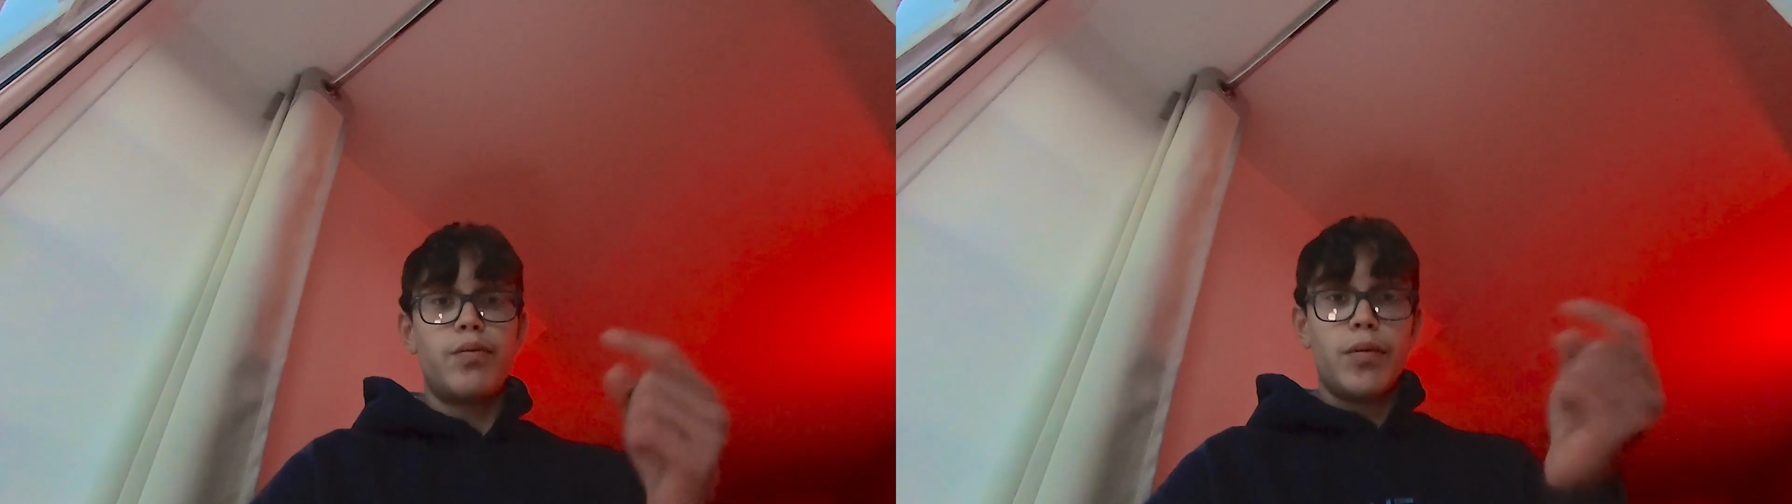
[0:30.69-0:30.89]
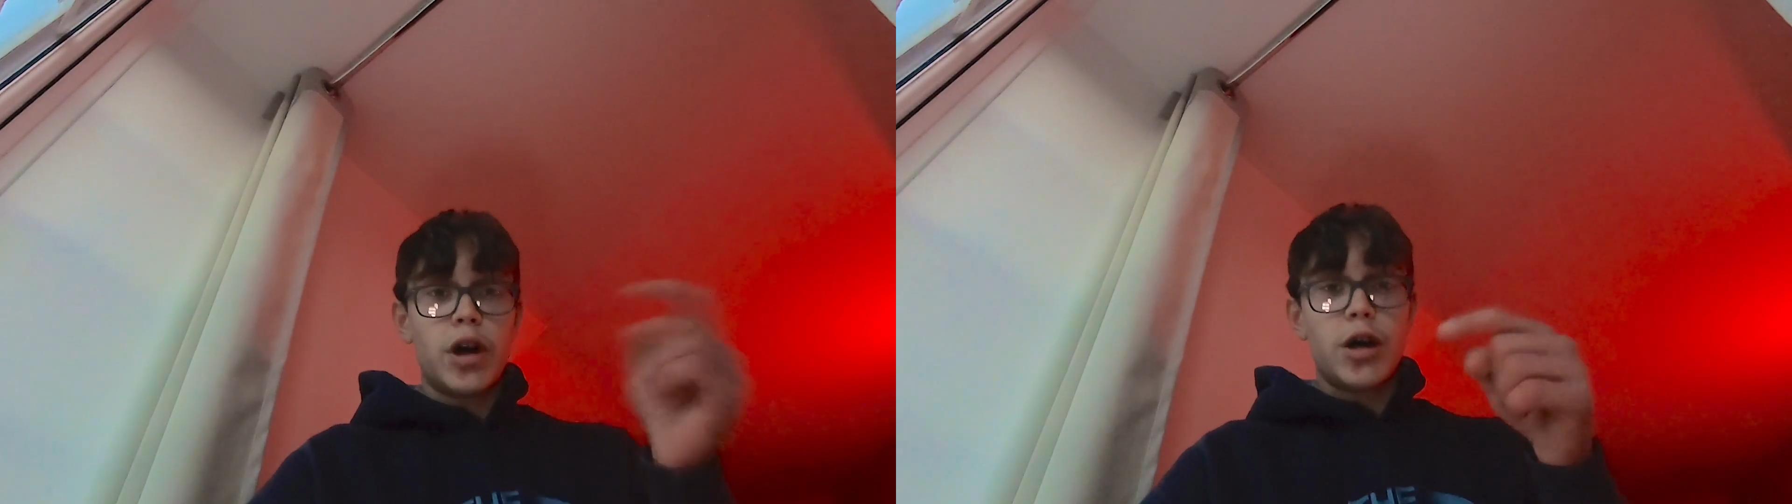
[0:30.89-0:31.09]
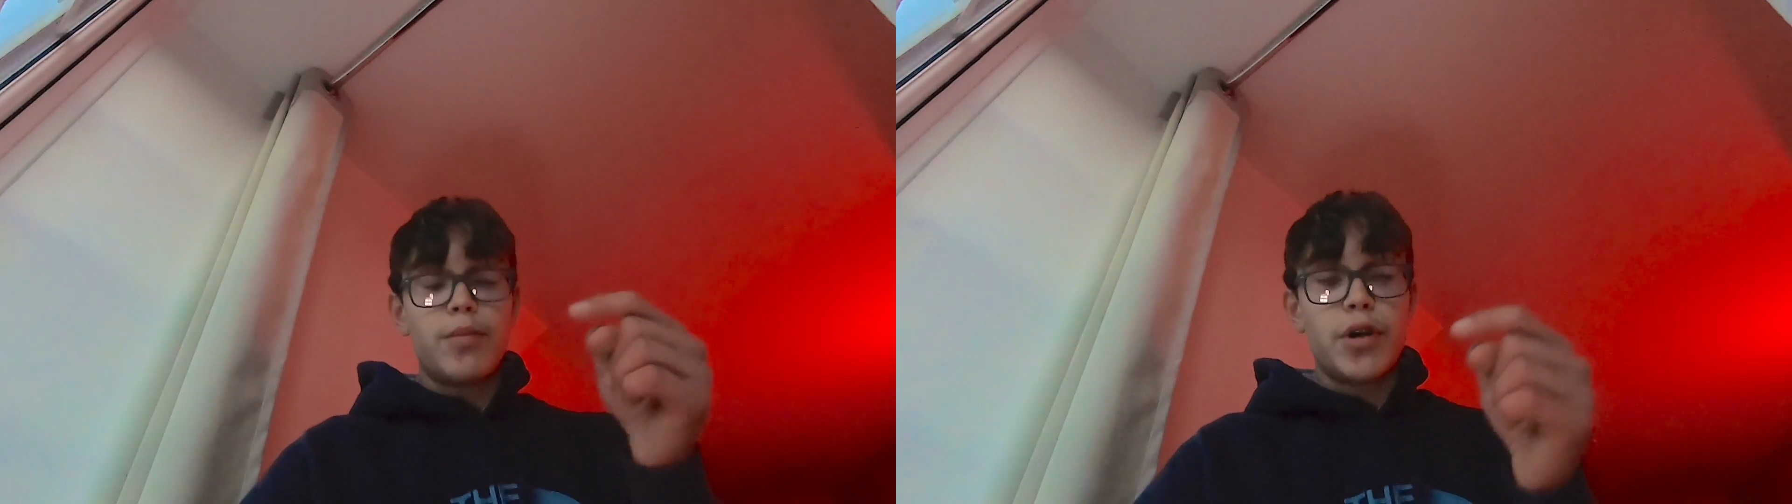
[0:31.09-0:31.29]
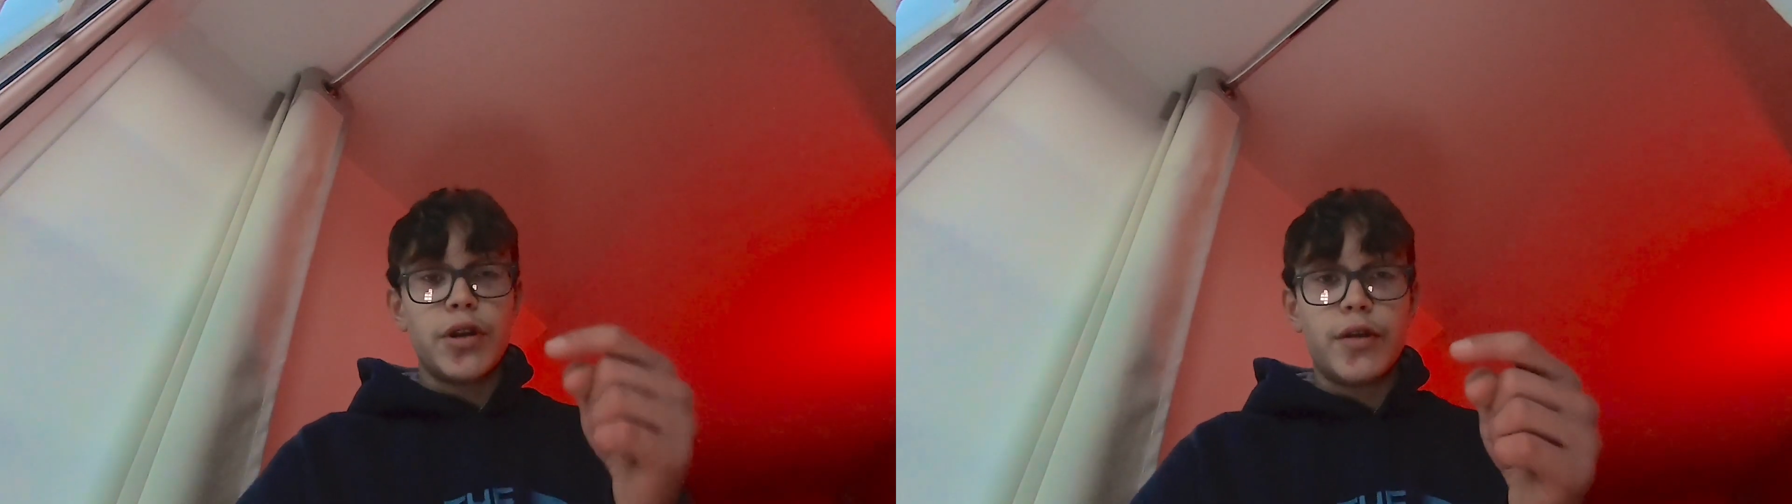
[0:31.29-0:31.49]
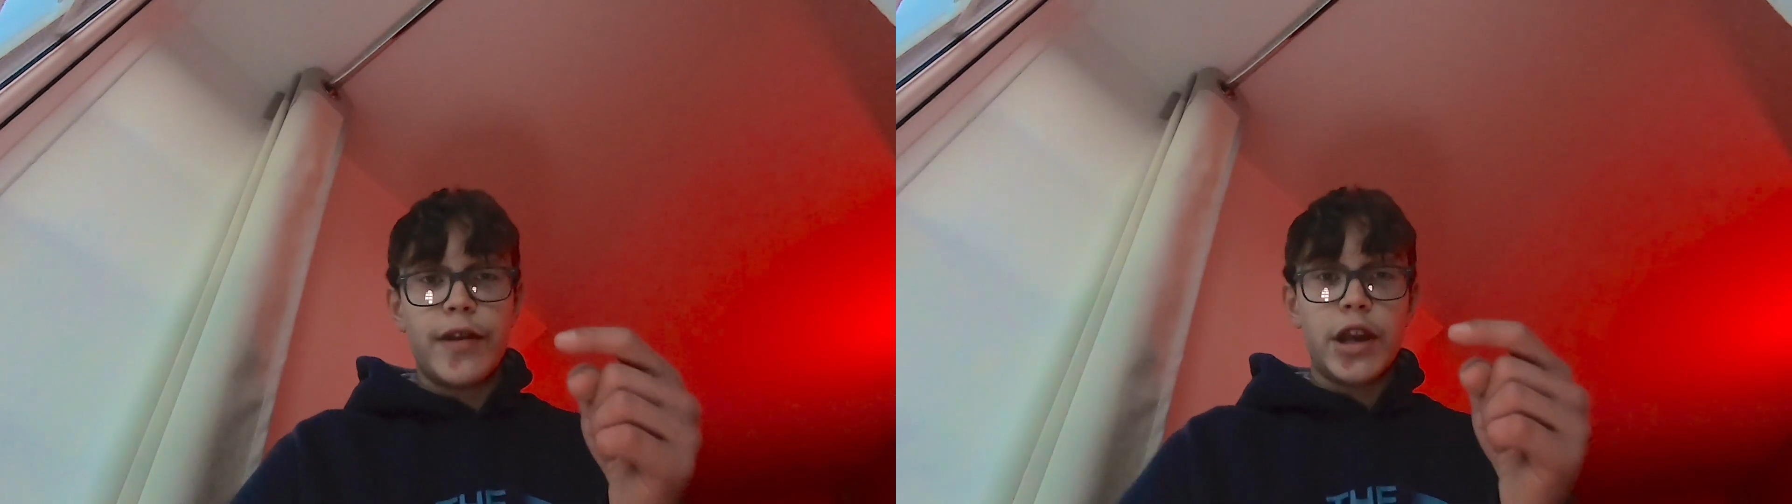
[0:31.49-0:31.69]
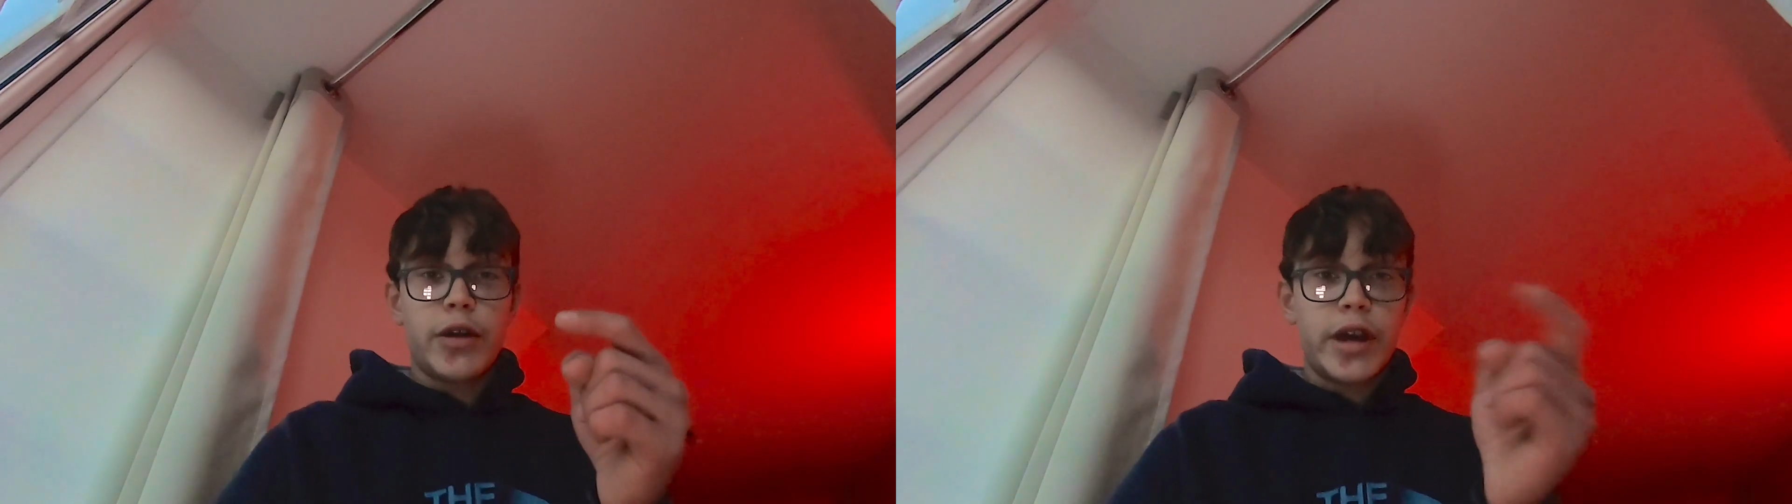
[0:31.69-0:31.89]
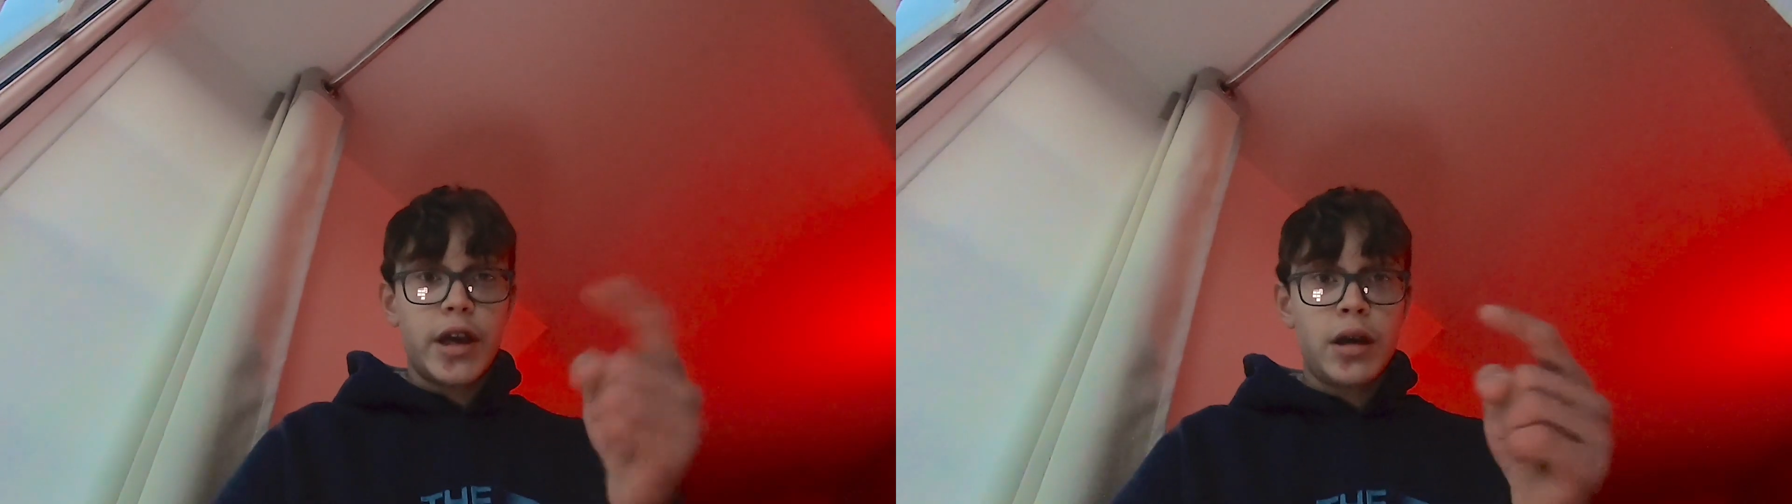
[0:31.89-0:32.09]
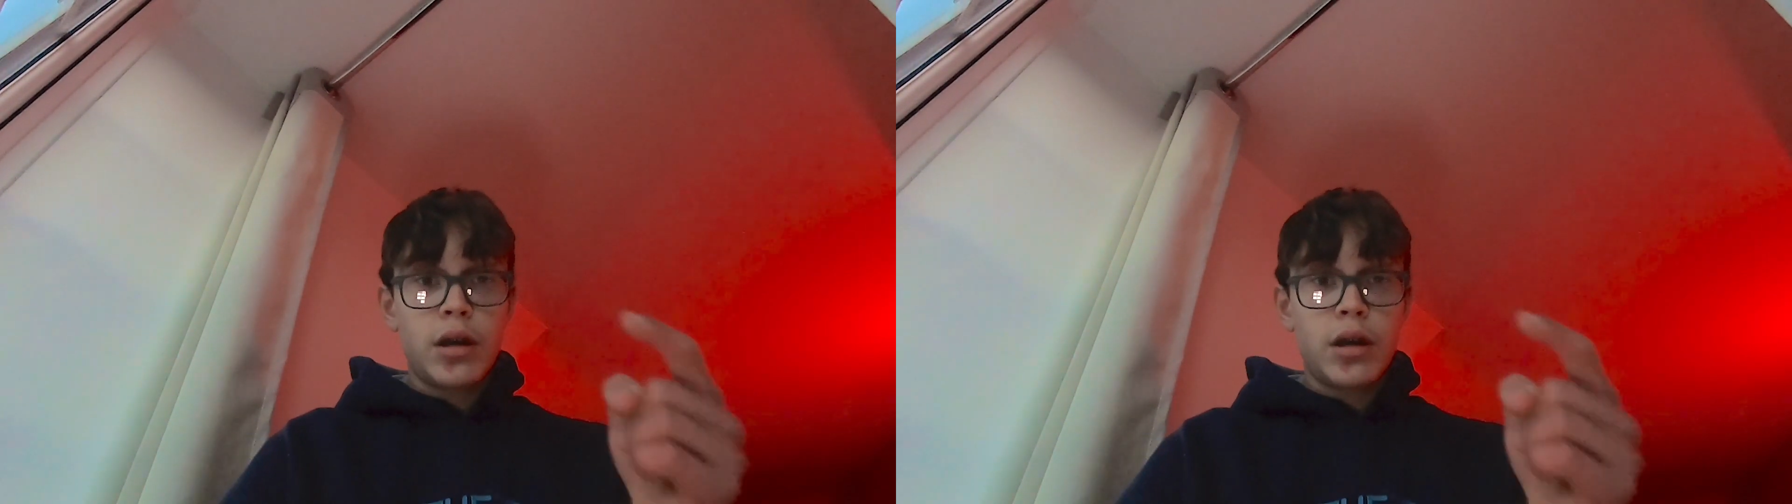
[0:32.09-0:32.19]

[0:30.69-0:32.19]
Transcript: uh, put the video here.